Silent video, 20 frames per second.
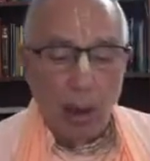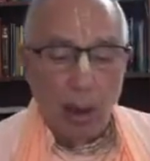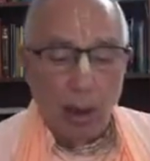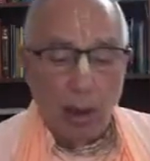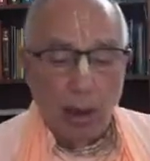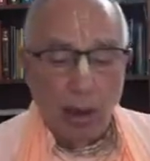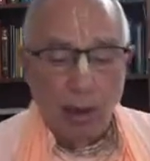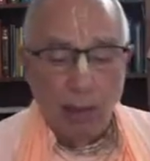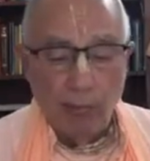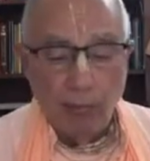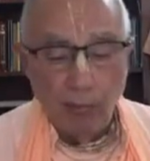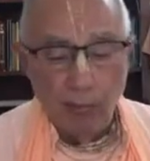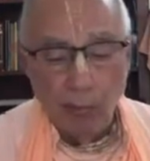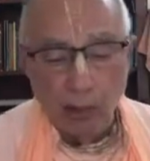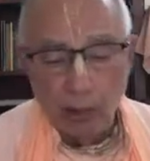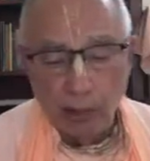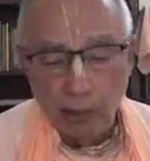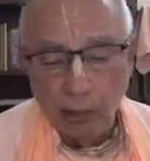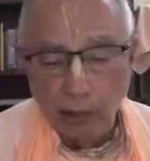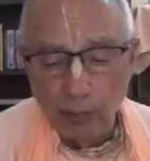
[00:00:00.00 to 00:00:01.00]
Therefore,
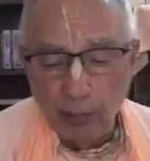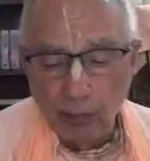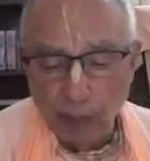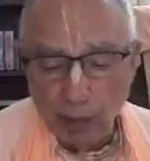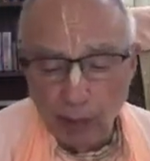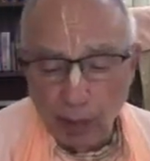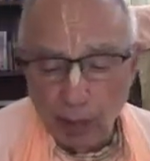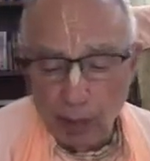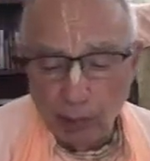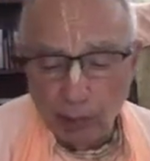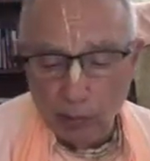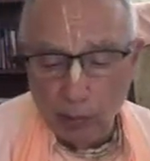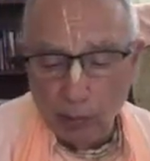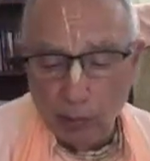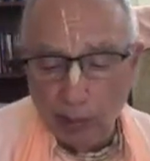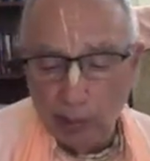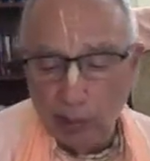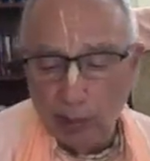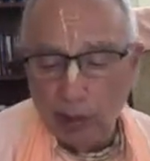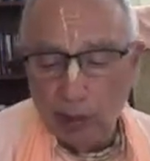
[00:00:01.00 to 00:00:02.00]
assuming
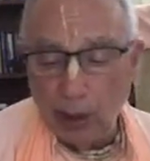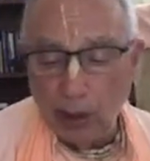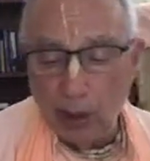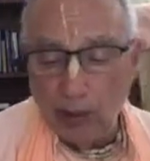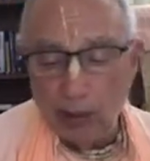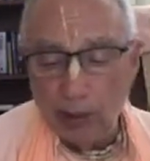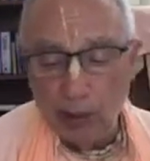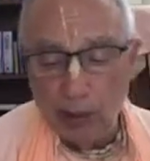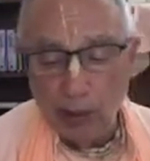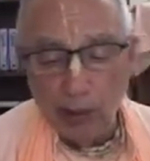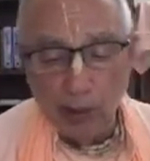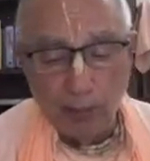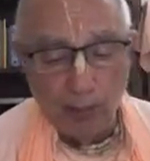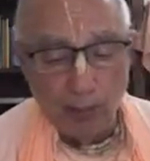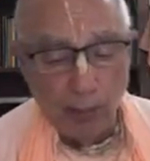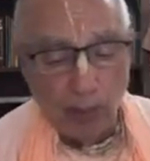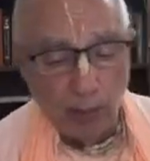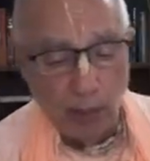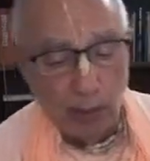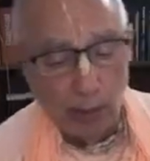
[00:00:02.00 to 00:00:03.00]
Radharani's sentiments and
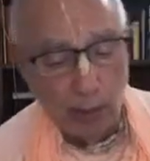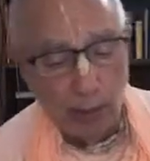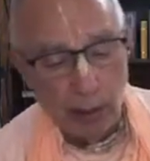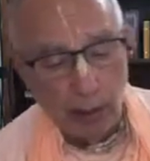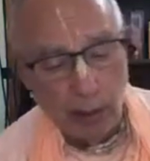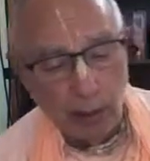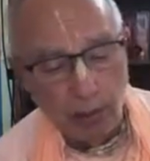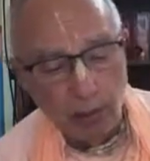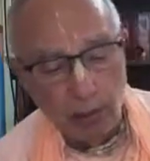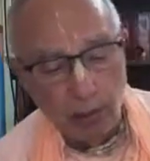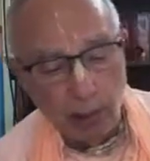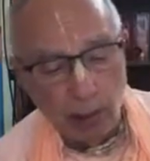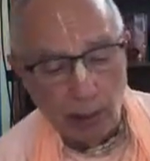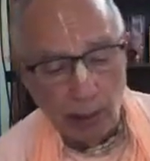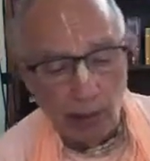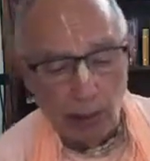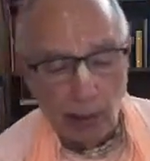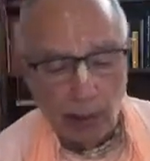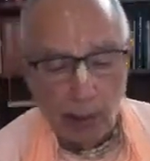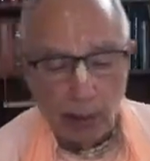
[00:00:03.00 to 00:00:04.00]
bodily
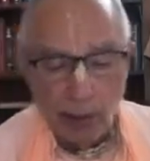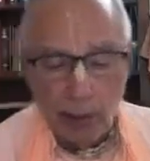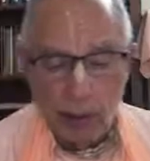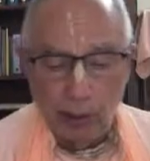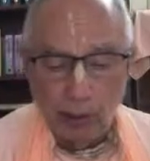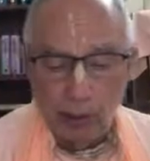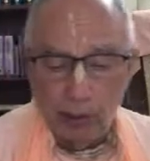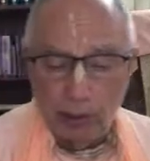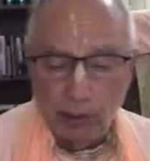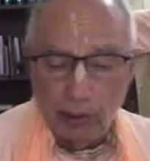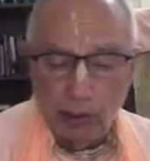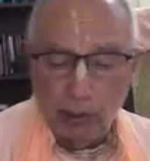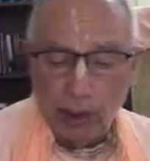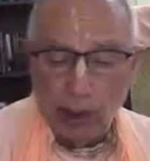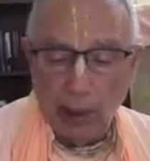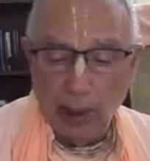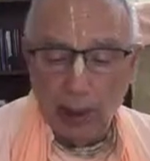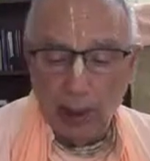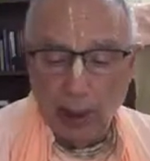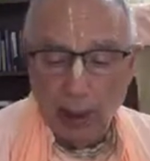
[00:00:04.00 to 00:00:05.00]
complexion, I shall
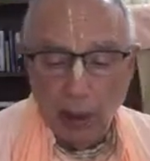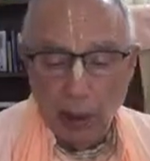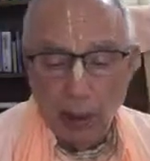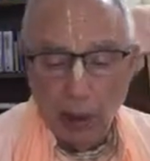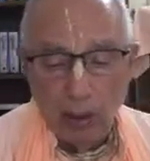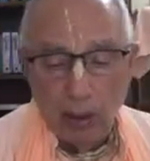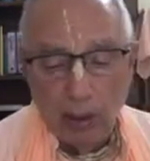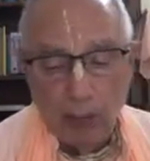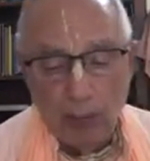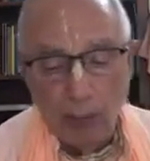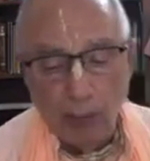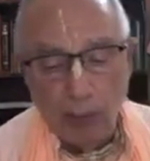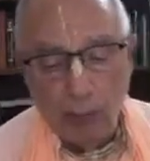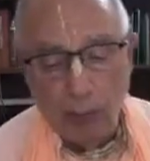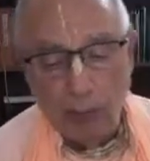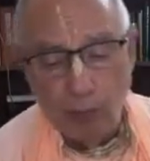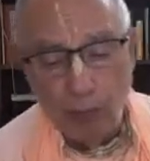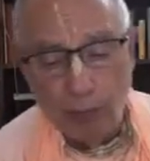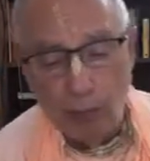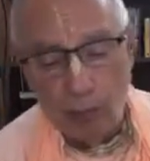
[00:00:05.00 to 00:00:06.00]
descend to
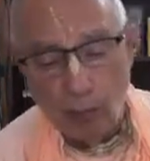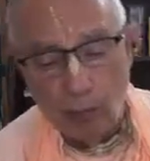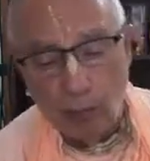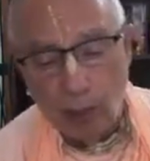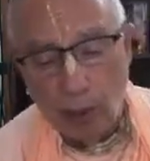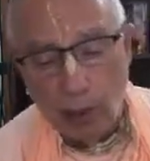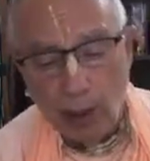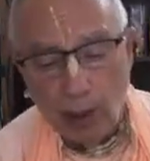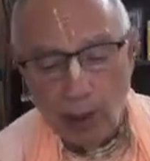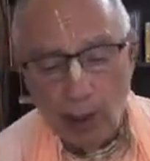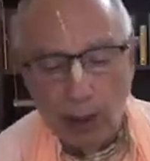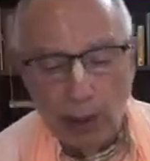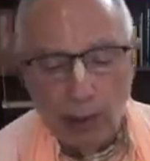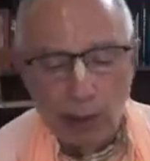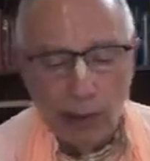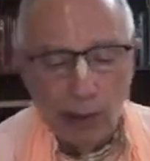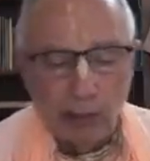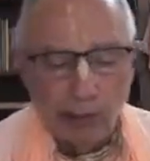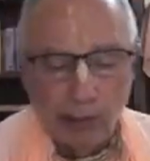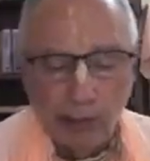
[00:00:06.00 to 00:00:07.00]
fulfill these
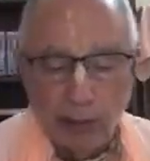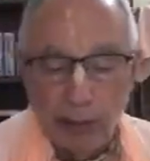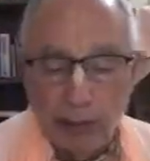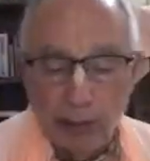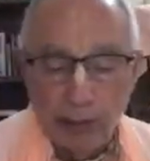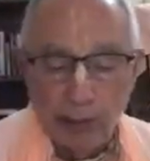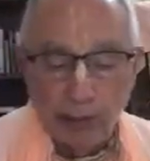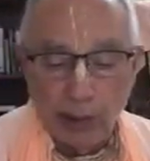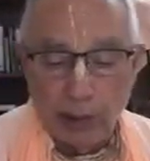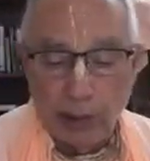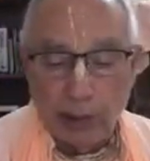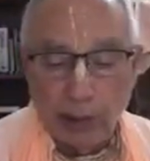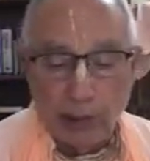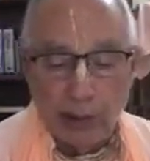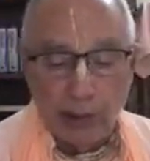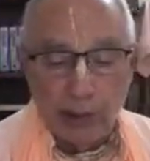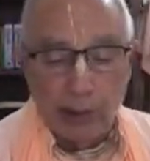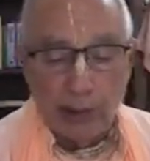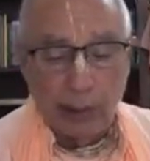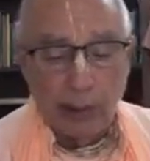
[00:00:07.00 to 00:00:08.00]
three
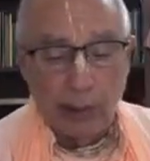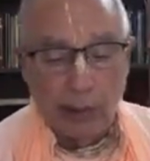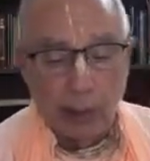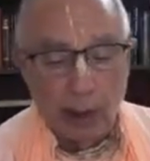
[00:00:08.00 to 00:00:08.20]
desires.